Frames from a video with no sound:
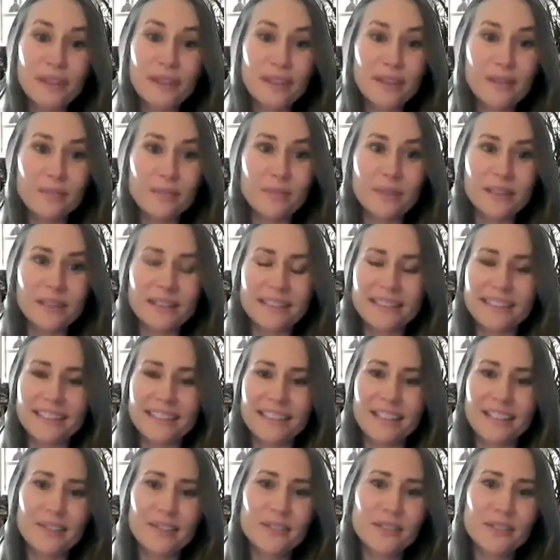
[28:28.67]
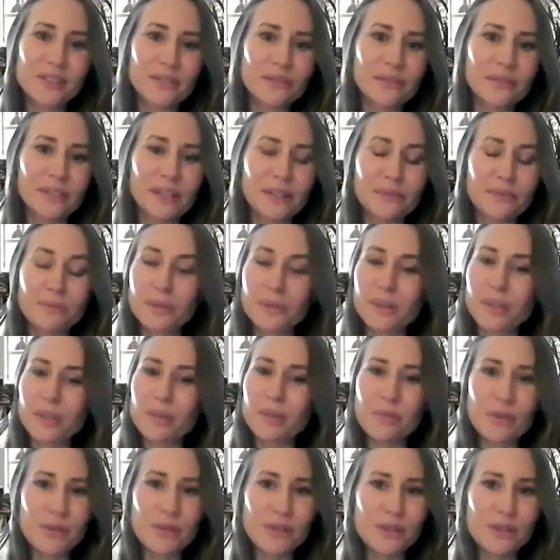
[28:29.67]
Thank you, Brandon. Thank you, Tiffany.
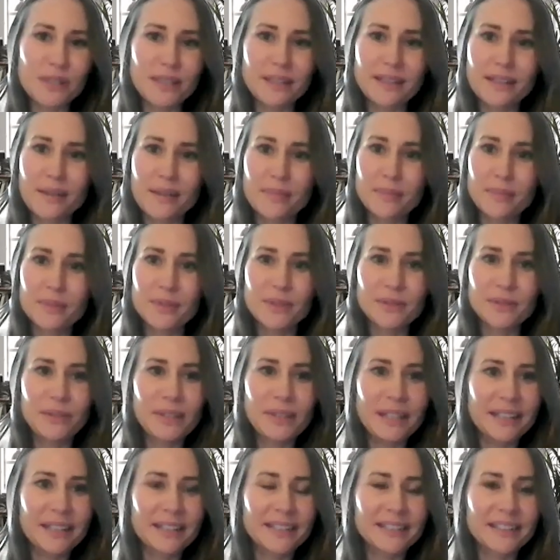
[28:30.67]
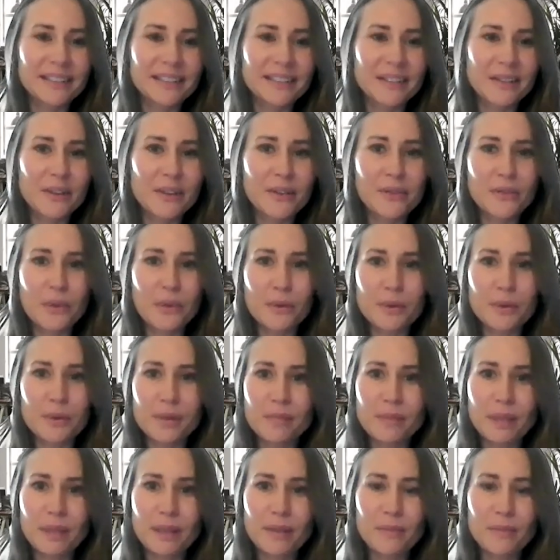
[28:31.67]
Really appreciate the opportunity and look
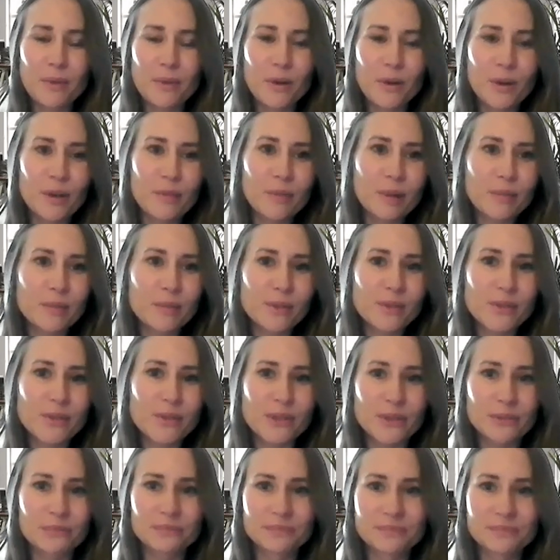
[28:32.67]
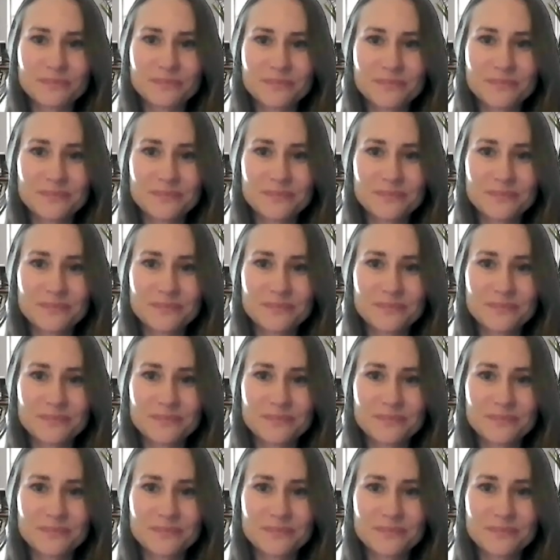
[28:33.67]
forward to meeting more of your members soon.